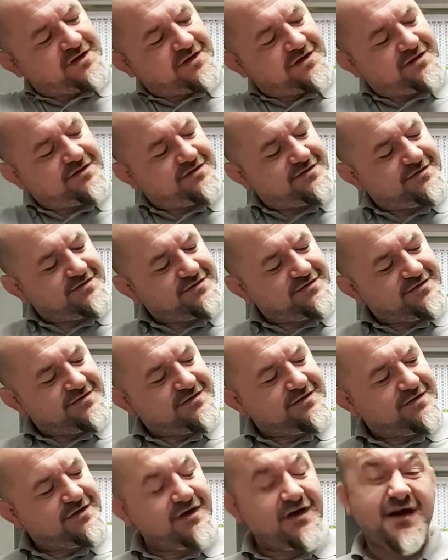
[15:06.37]
you?
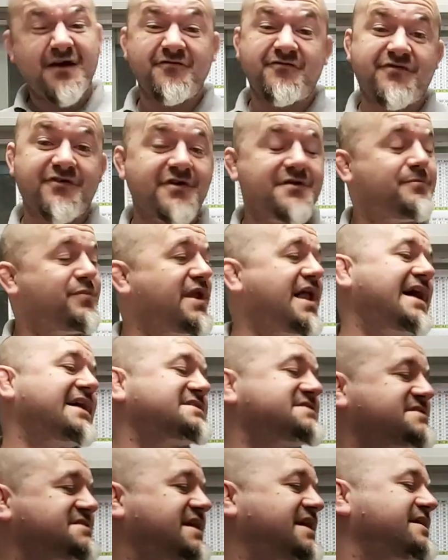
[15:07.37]
And for a
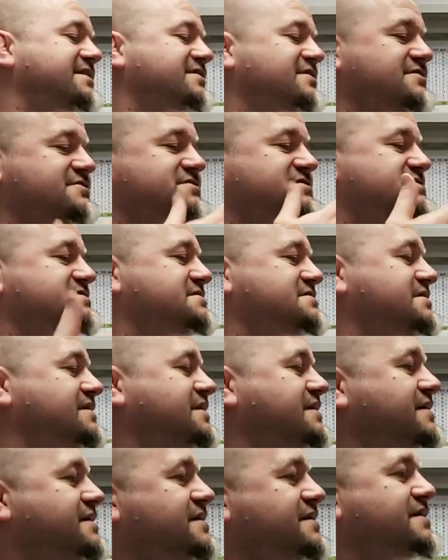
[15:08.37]
black snake who's,
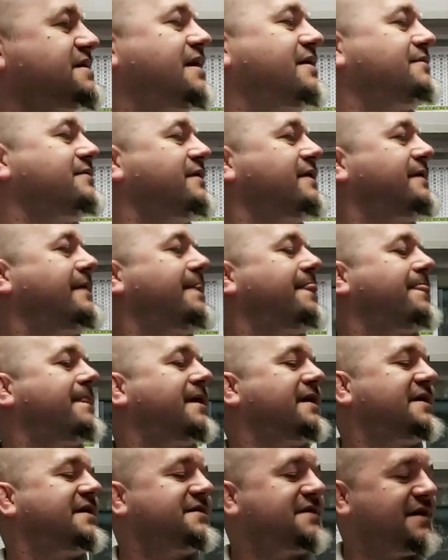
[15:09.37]
you know,
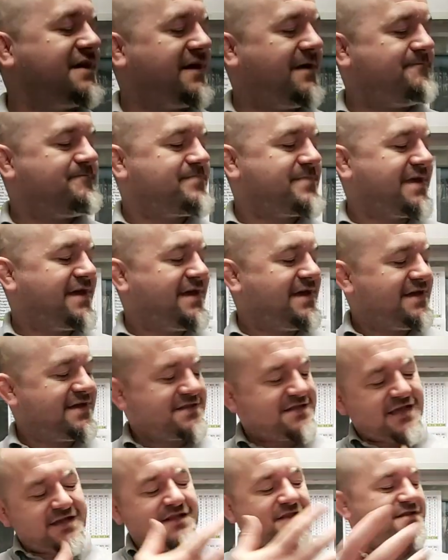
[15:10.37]

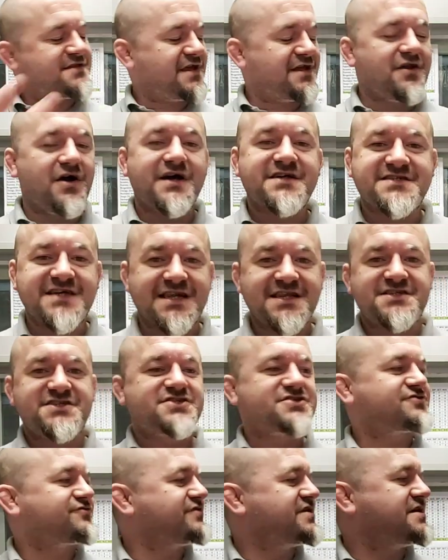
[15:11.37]
they're not exactly
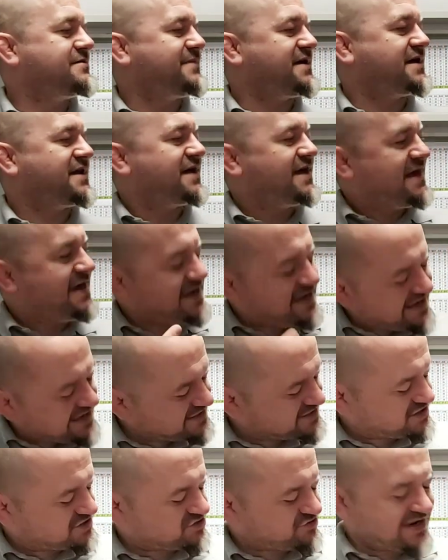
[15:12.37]
screaming. He
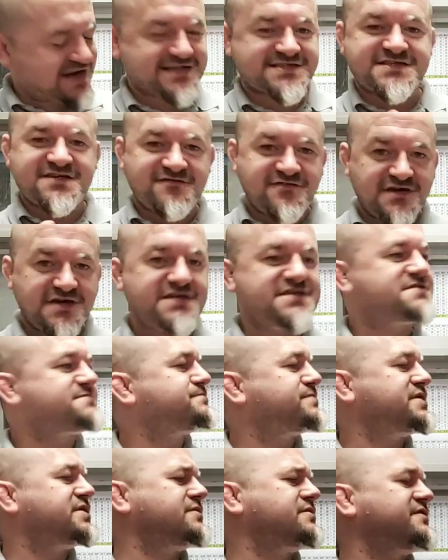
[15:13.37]
is attractive. He is
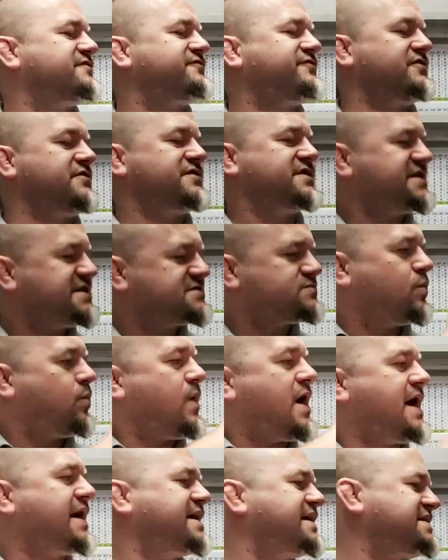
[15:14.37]
beautiful. These
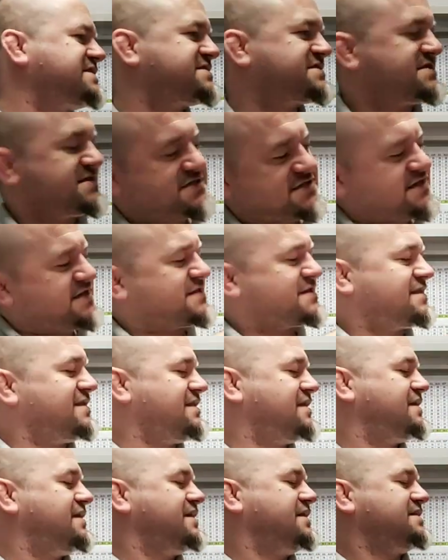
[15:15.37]
white
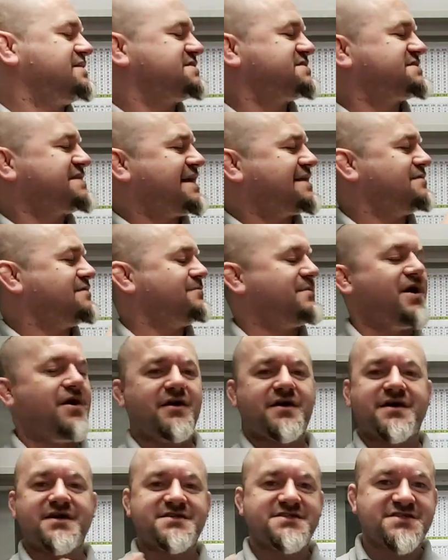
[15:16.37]
interstitial saddle
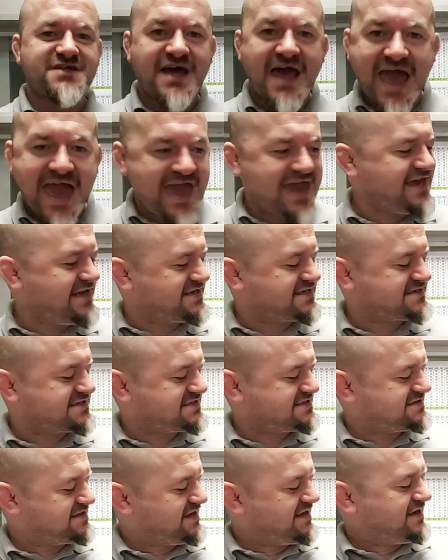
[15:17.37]
markings are
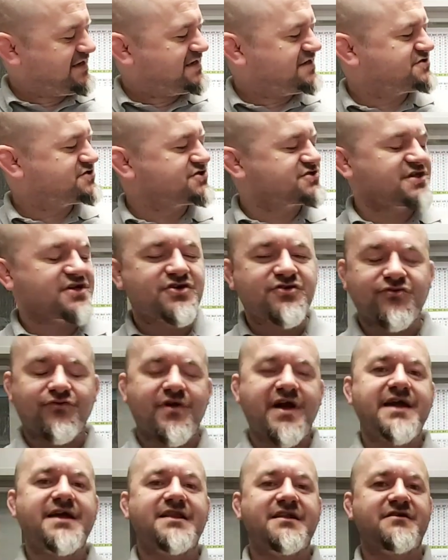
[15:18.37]
ace. He's just a
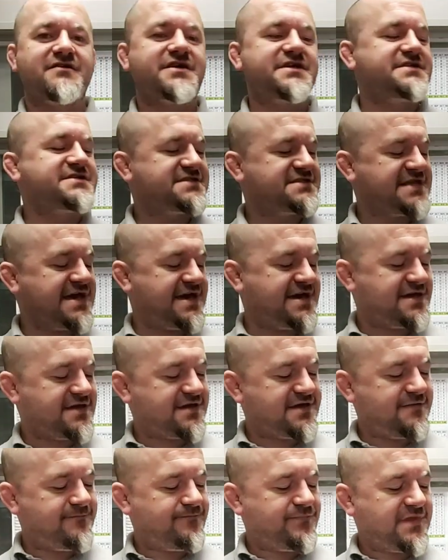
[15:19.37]
great looking
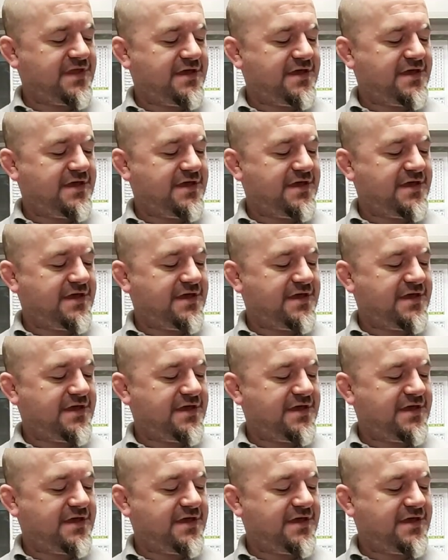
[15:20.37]
snake.